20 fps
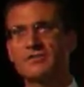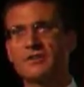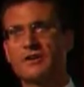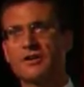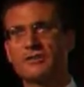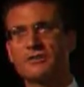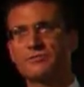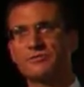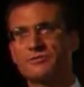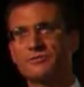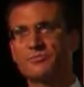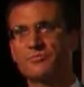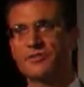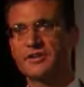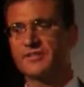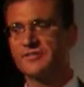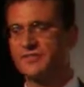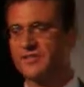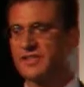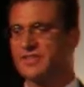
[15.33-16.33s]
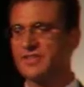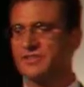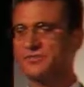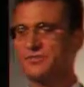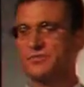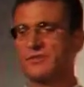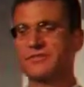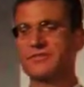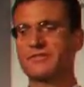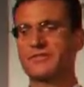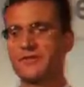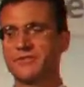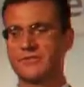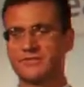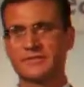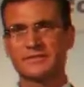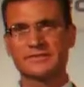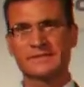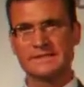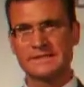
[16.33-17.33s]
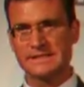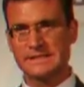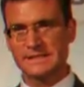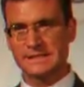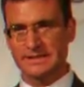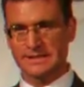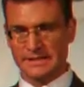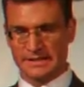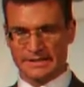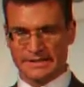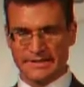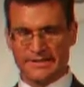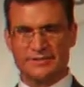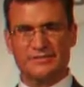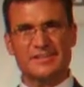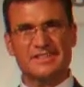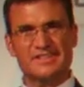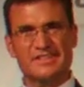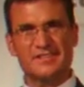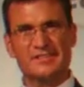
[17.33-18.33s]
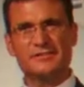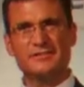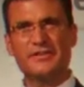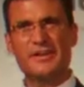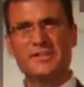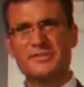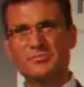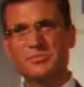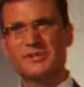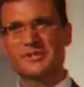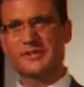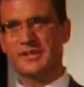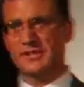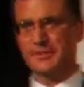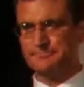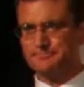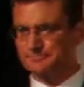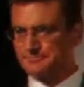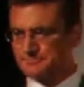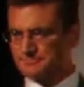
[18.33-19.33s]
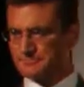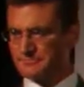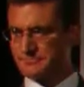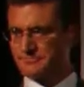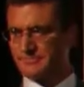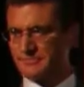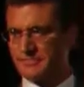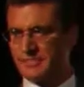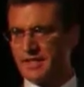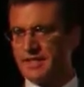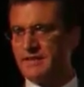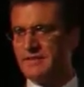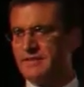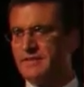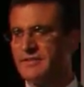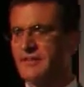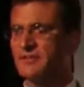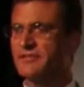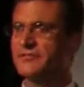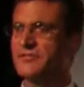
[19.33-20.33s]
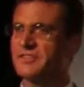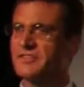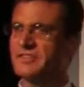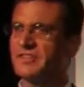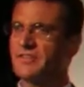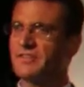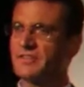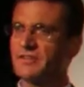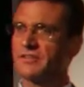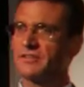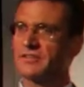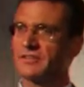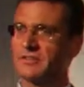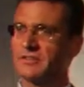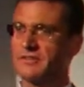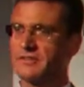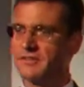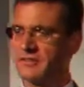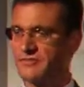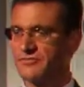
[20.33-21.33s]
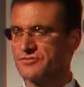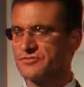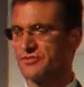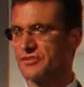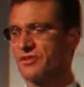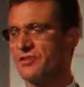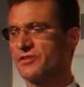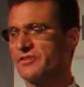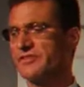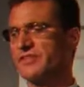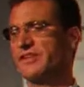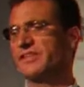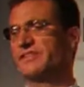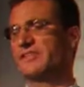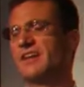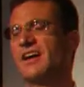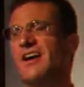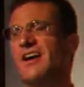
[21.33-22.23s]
talk through briefly each one of those. So disinfectability. Center for Disease Control says that